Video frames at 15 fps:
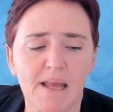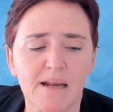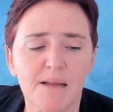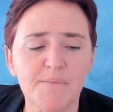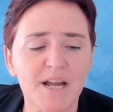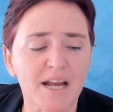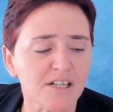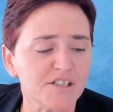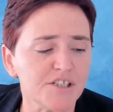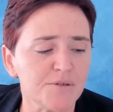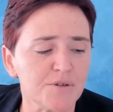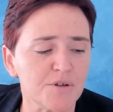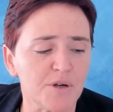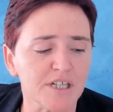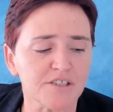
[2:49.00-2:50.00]
Let me ask you a
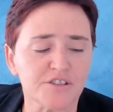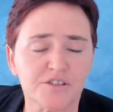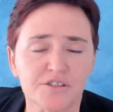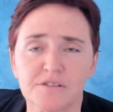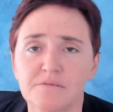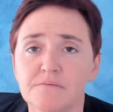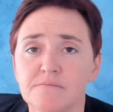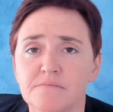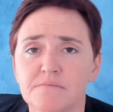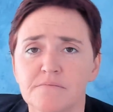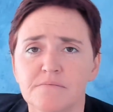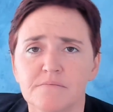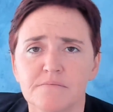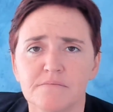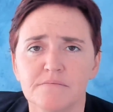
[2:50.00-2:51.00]
question.
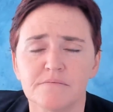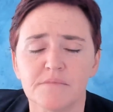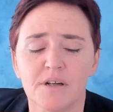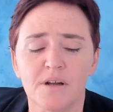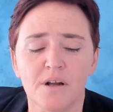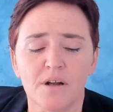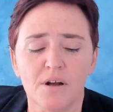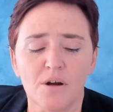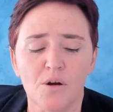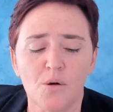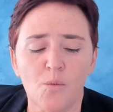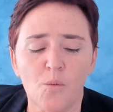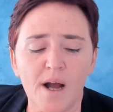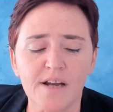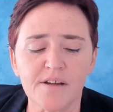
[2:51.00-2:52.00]

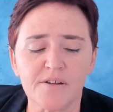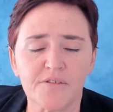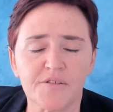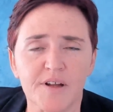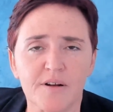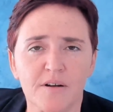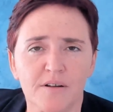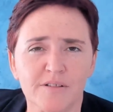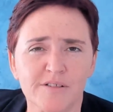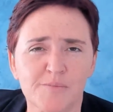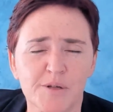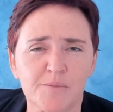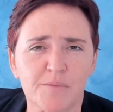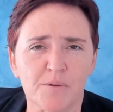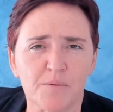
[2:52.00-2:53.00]
Why do you think all these
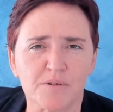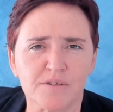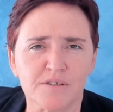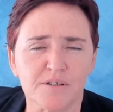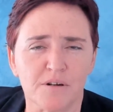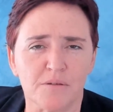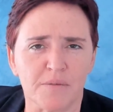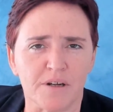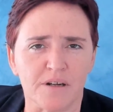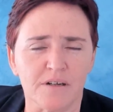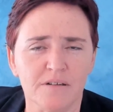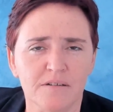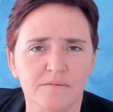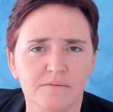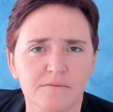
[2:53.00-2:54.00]
people want to come
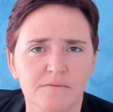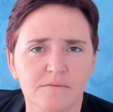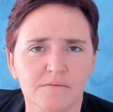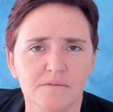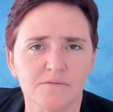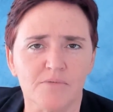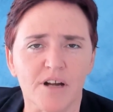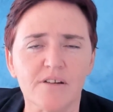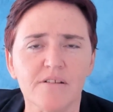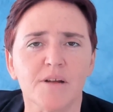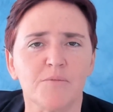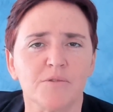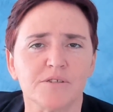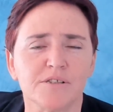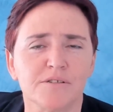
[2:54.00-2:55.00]
here? Why do they
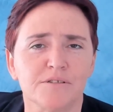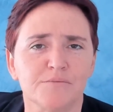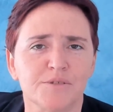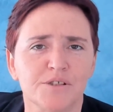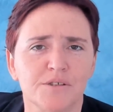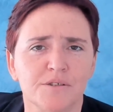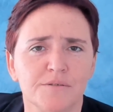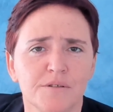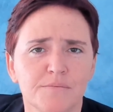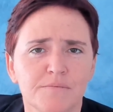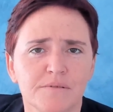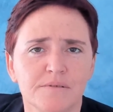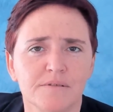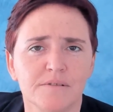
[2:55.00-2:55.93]
want to come to Europe?